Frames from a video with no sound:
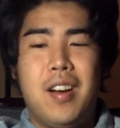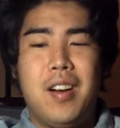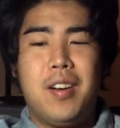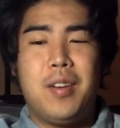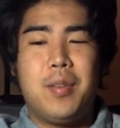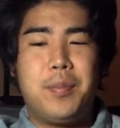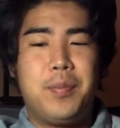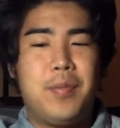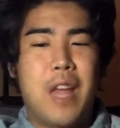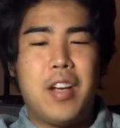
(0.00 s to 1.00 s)

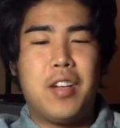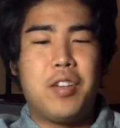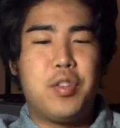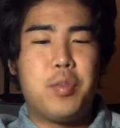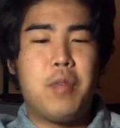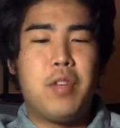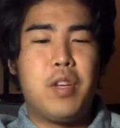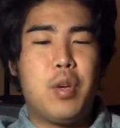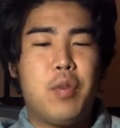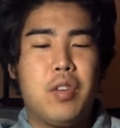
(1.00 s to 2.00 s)
that concludes my
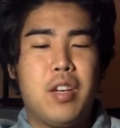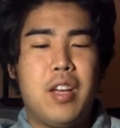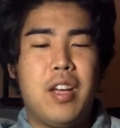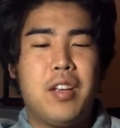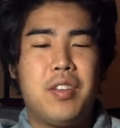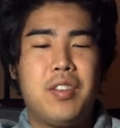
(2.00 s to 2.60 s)
video for today.